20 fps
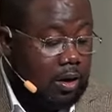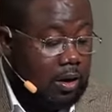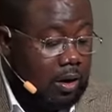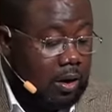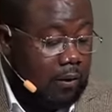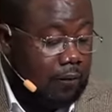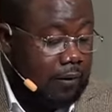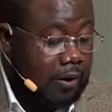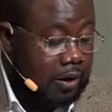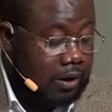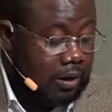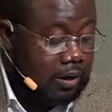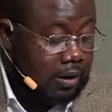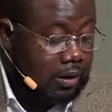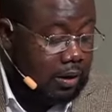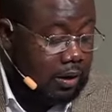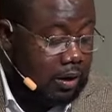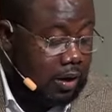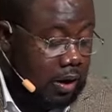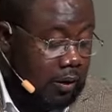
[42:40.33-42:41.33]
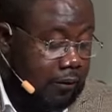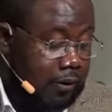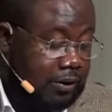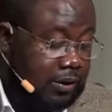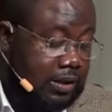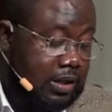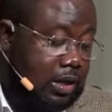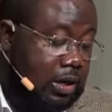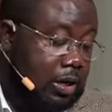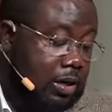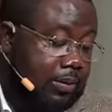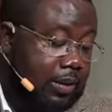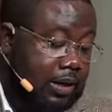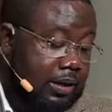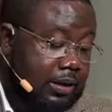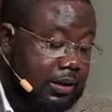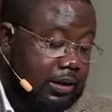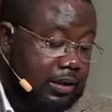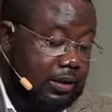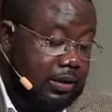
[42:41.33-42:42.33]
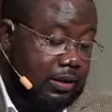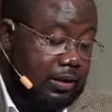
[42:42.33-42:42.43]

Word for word: of his garment.